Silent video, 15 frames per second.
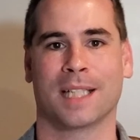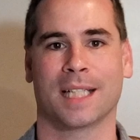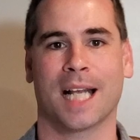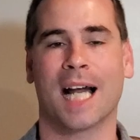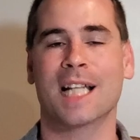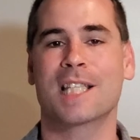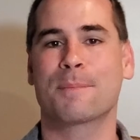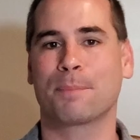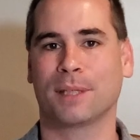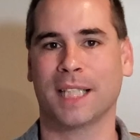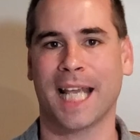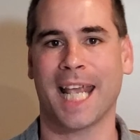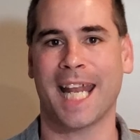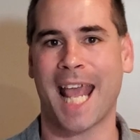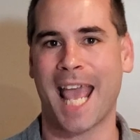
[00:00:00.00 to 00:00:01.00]
God's
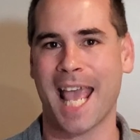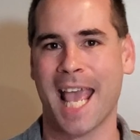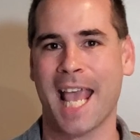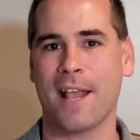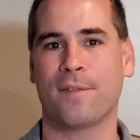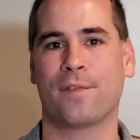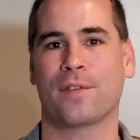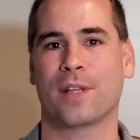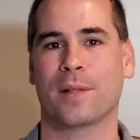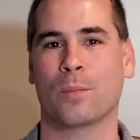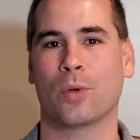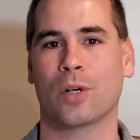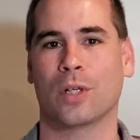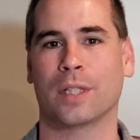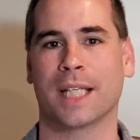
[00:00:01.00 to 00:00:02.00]
plan A for the
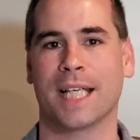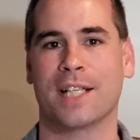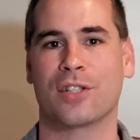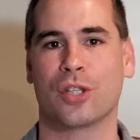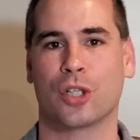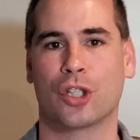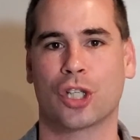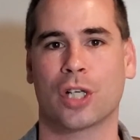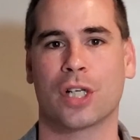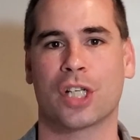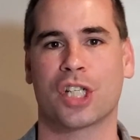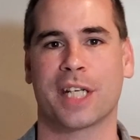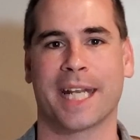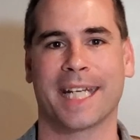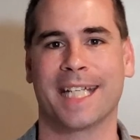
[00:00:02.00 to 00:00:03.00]
world is the
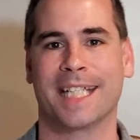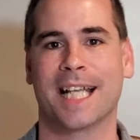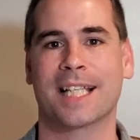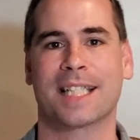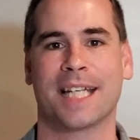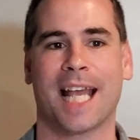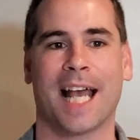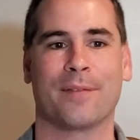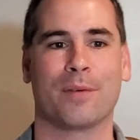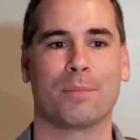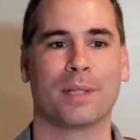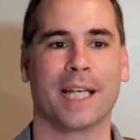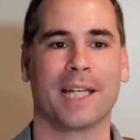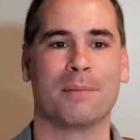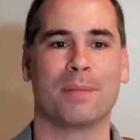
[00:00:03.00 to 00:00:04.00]
church, and he doesn't have a
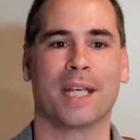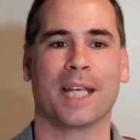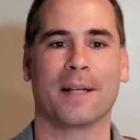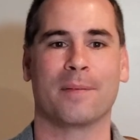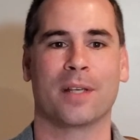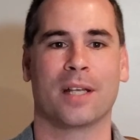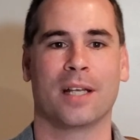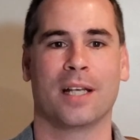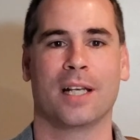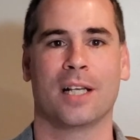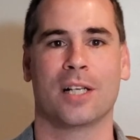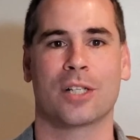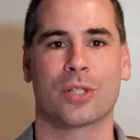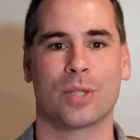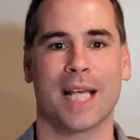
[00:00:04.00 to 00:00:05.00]
plan B.
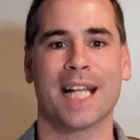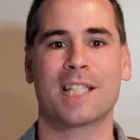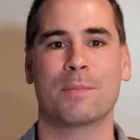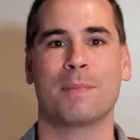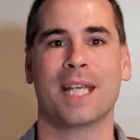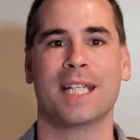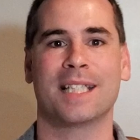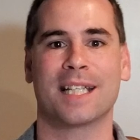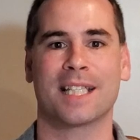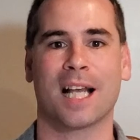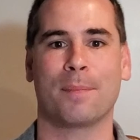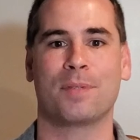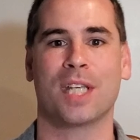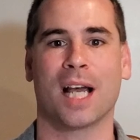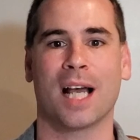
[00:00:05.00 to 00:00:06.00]
So that means it's
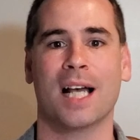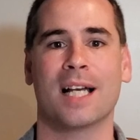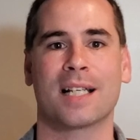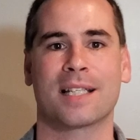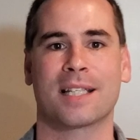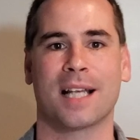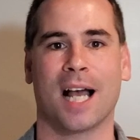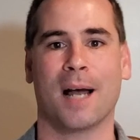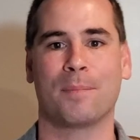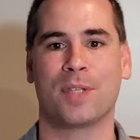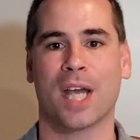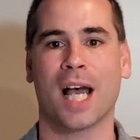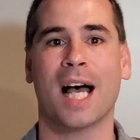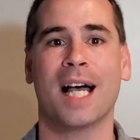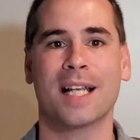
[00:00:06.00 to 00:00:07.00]
up to us, up
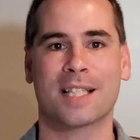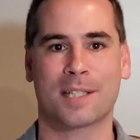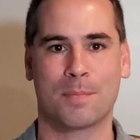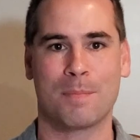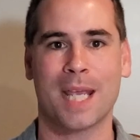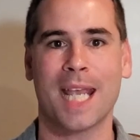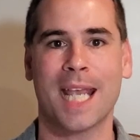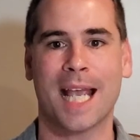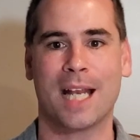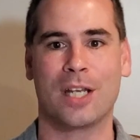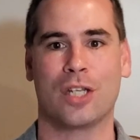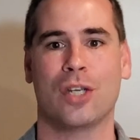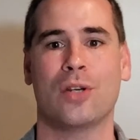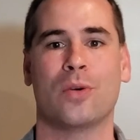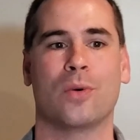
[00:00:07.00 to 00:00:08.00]
to us, me
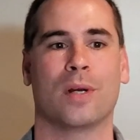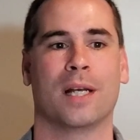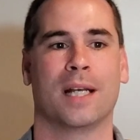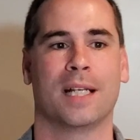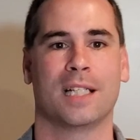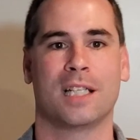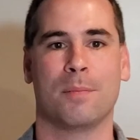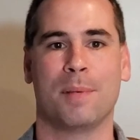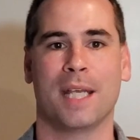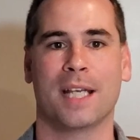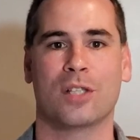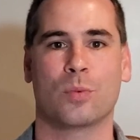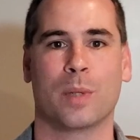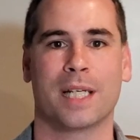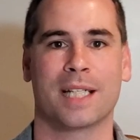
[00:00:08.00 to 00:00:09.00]
and you, to be
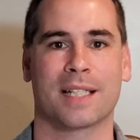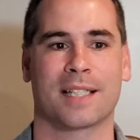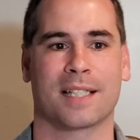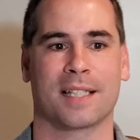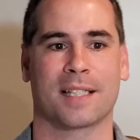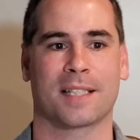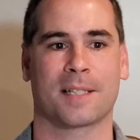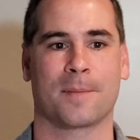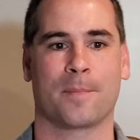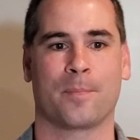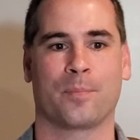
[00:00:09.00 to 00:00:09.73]
his witnesses.